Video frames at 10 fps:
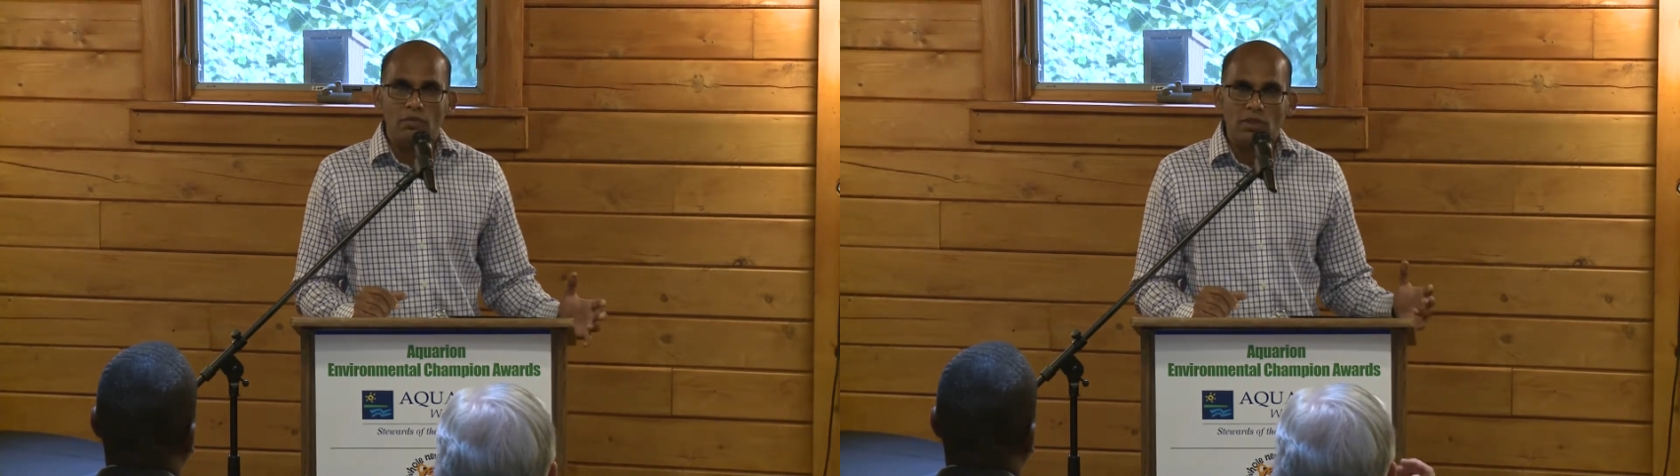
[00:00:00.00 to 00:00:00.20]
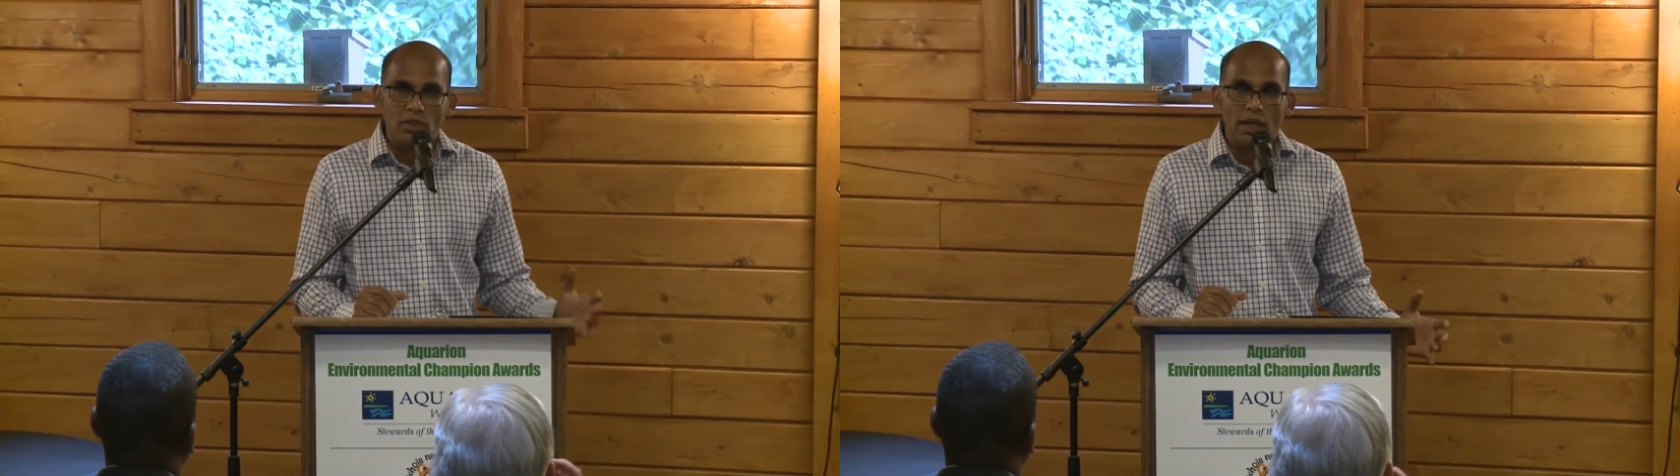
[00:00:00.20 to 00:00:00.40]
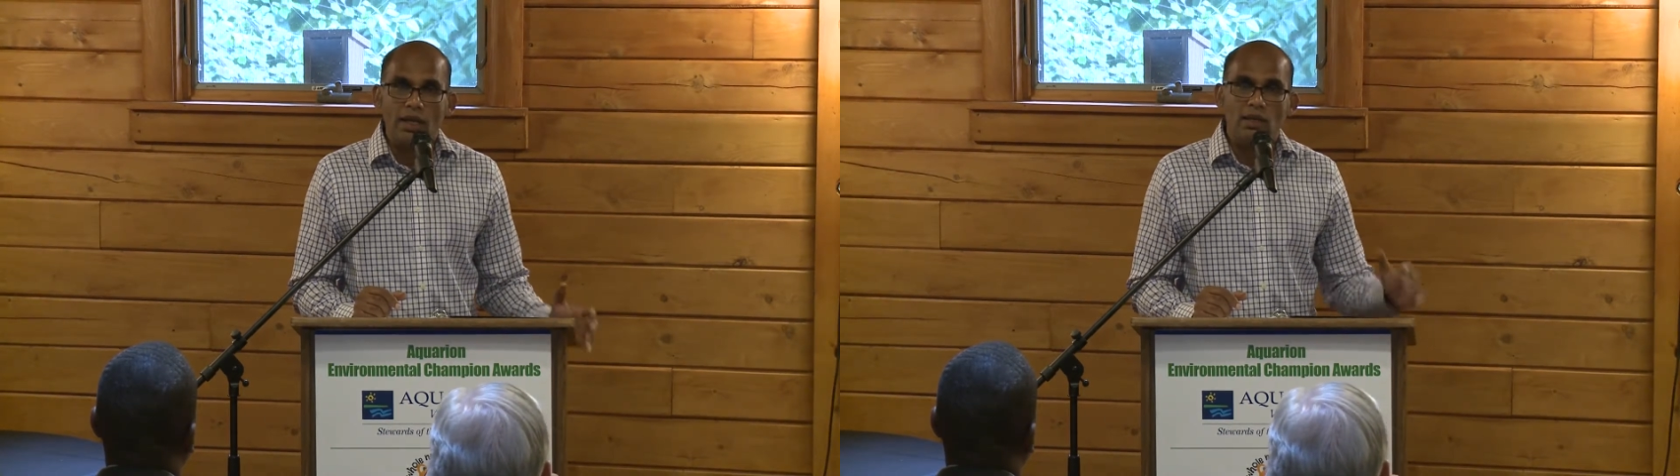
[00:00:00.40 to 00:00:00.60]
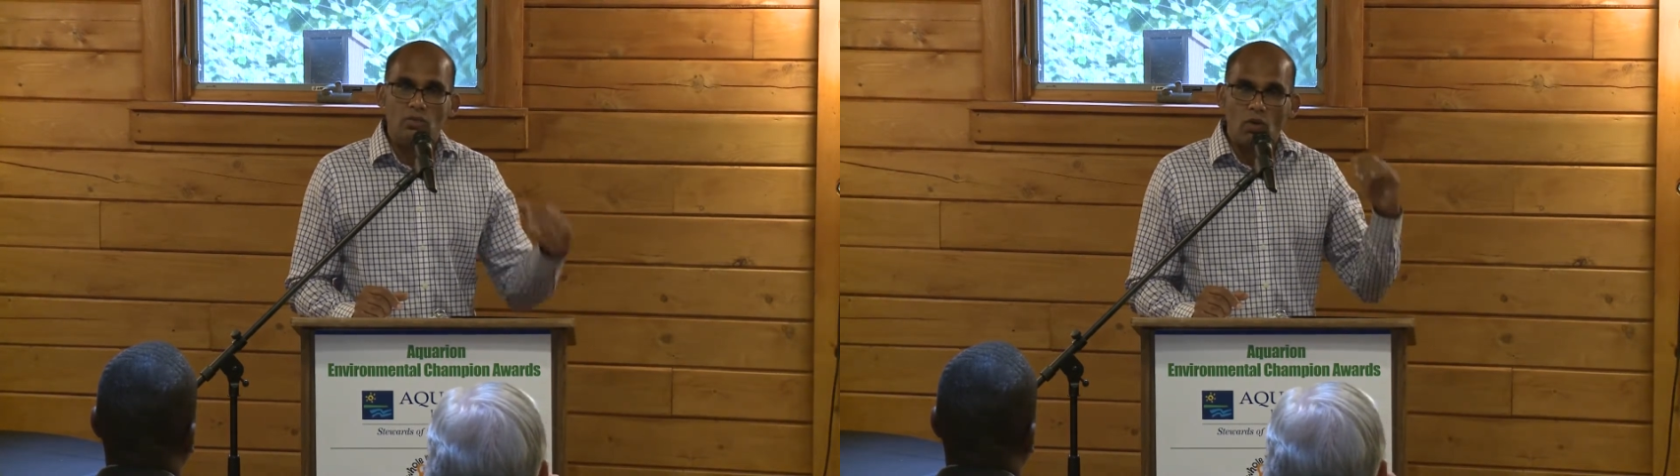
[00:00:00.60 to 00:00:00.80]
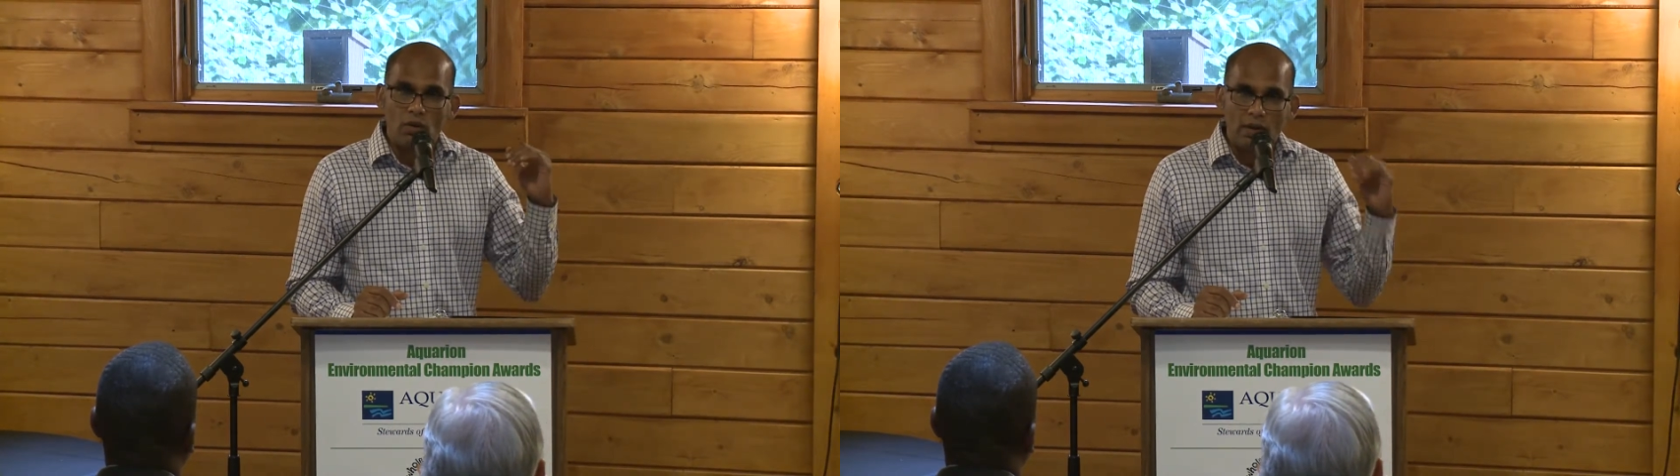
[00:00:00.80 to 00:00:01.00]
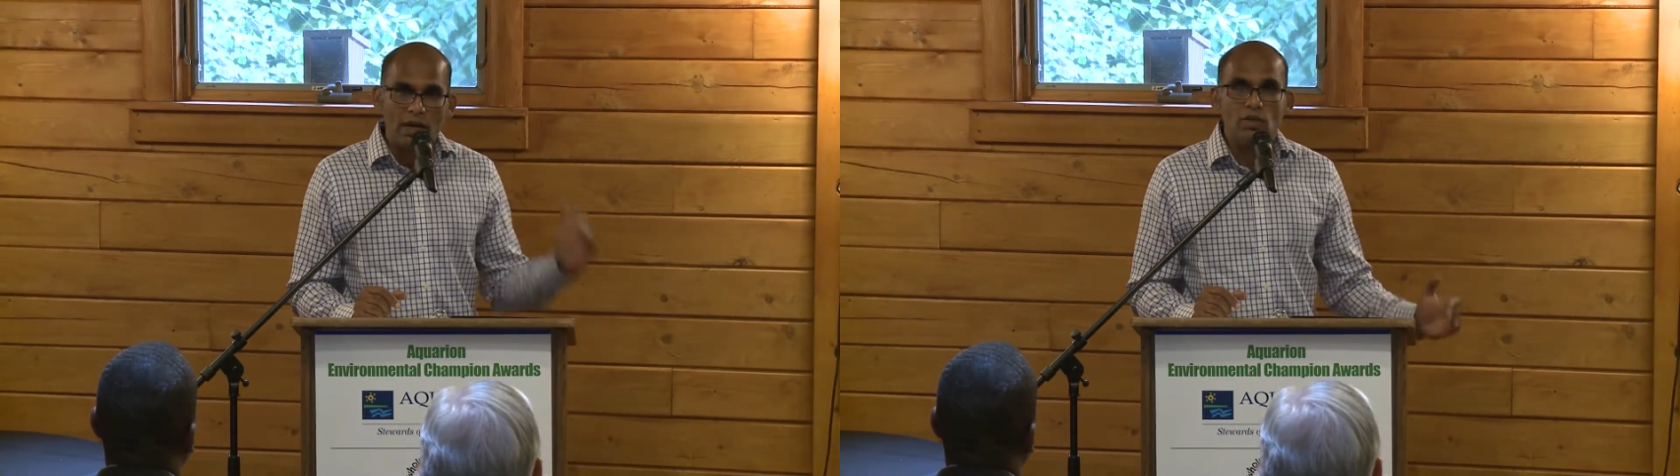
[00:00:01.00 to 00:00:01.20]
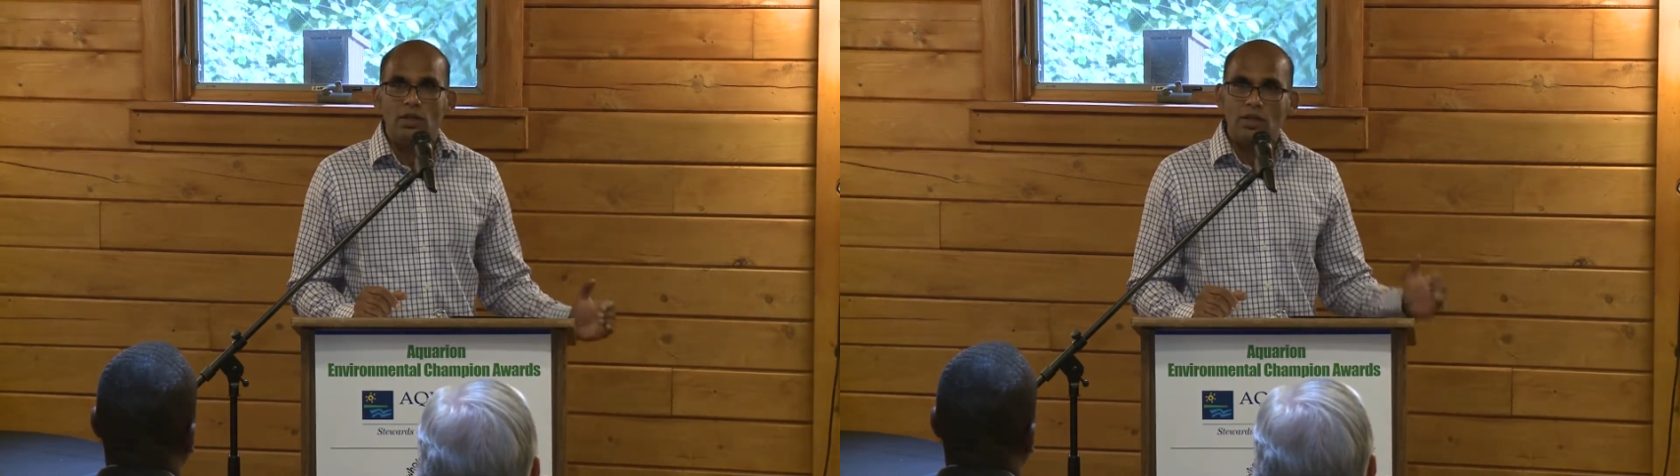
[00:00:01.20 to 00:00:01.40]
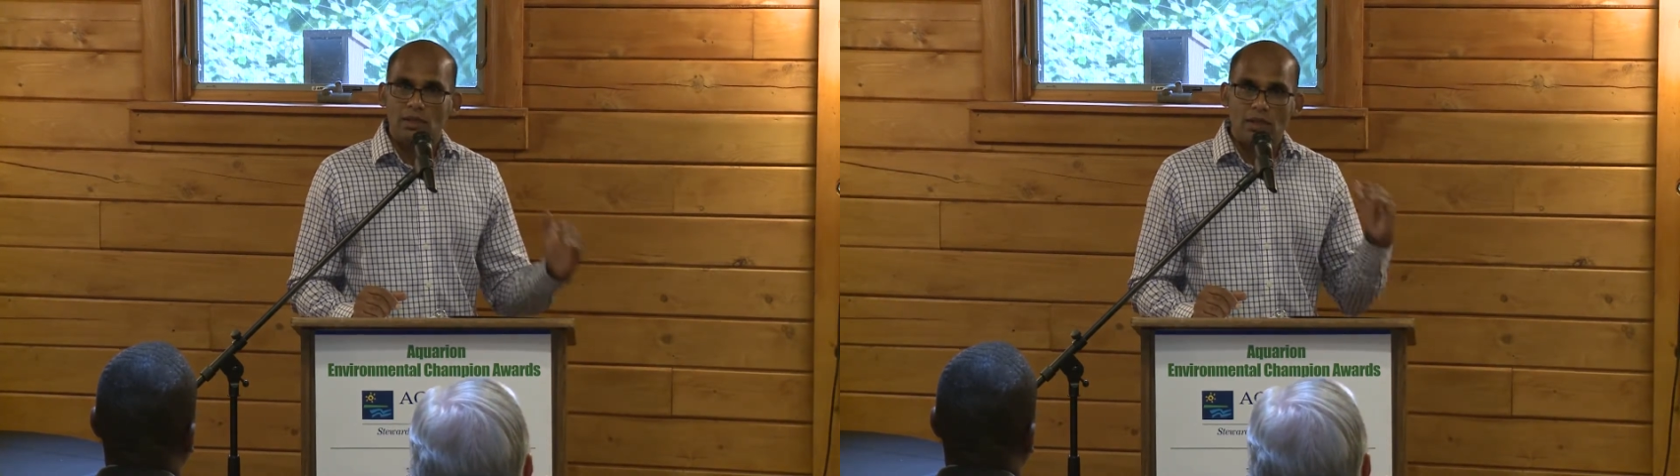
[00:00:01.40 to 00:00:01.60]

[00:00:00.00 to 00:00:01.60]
states or countries,